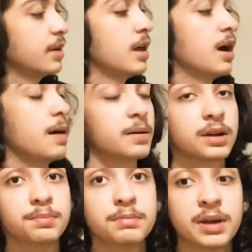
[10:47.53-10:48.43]
I'm gonna
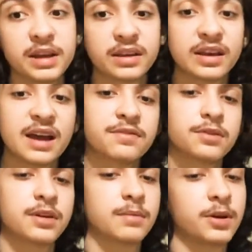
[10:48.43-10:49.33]
be making
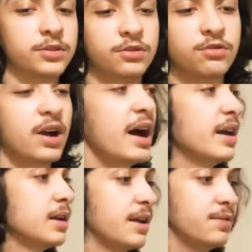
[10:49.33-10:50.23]
everything about the ride,
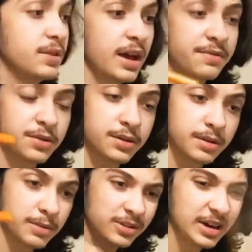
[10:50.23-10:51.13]
everything
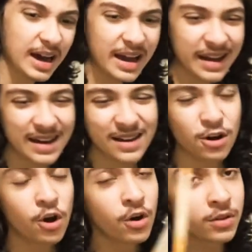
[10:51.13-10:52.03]
about the hi-hat,
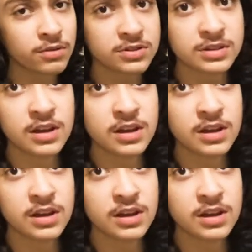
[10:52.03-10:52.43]
all those